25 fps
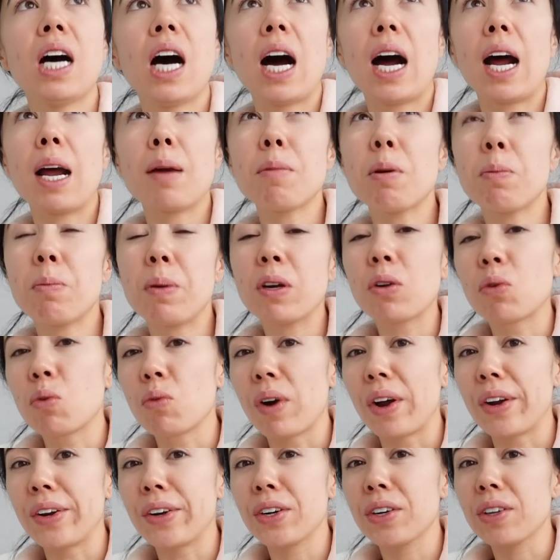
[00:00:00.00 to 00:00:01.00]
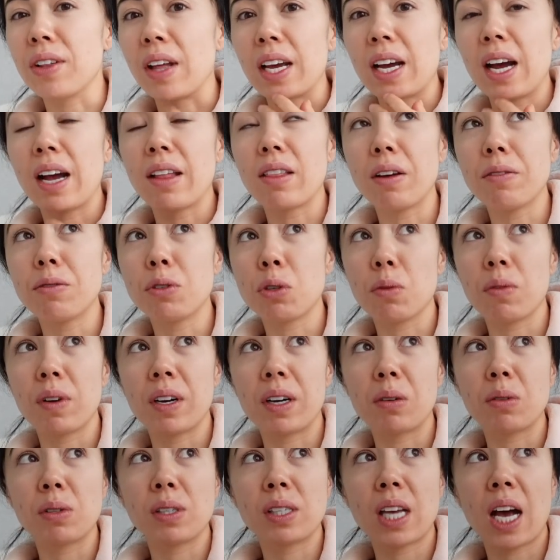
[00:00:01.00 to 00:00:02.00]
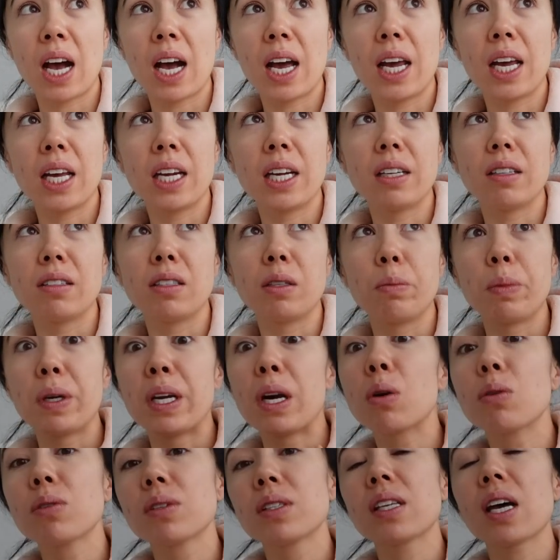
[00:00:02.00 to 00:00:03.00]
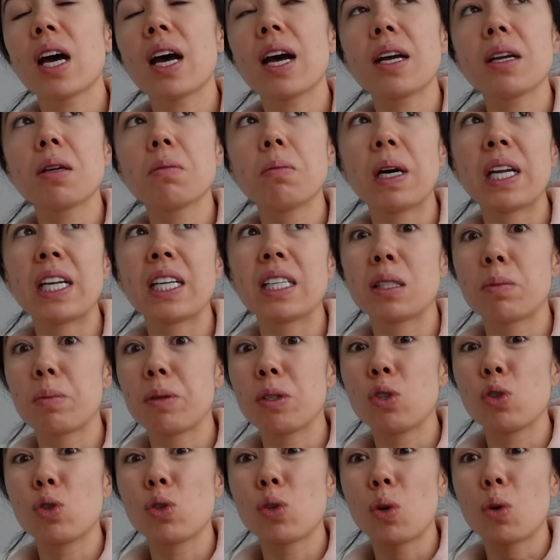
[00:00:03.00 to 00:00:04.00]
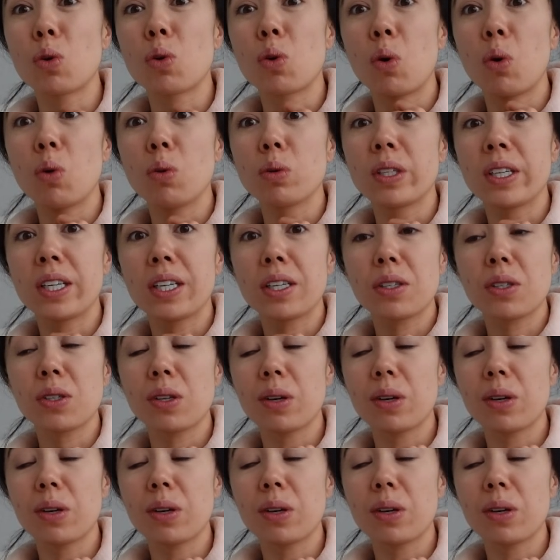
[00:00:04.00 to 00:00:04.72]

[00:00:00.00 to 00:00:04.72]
I'm a big runner. Like, I love to run outside and be outside, but it's been so cold here.